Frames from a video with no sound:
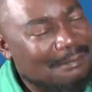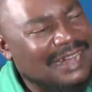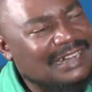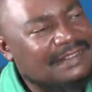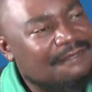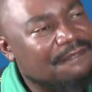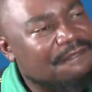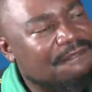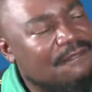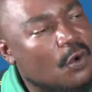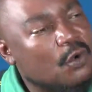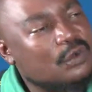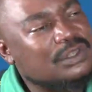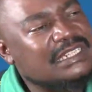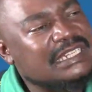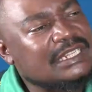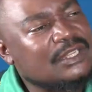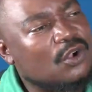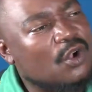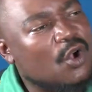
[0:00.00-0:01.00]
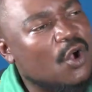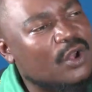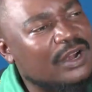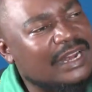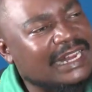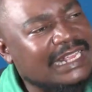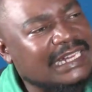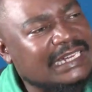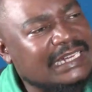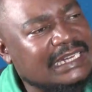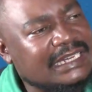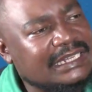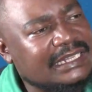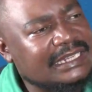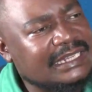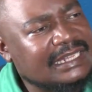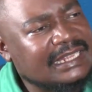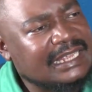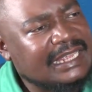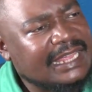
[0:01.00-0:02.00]
but voting
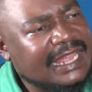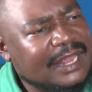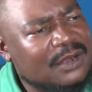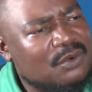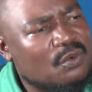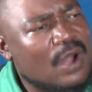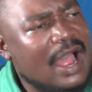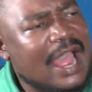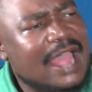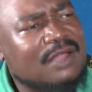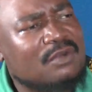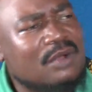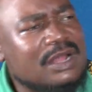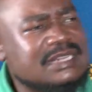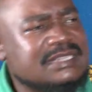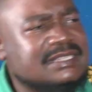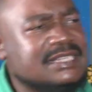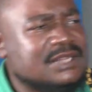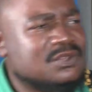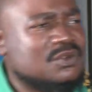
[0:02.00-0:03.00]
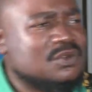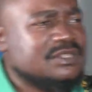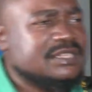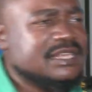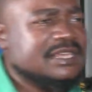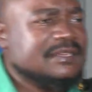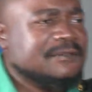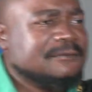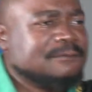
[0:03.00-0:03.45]
correctly, and why? What is SASCO saying?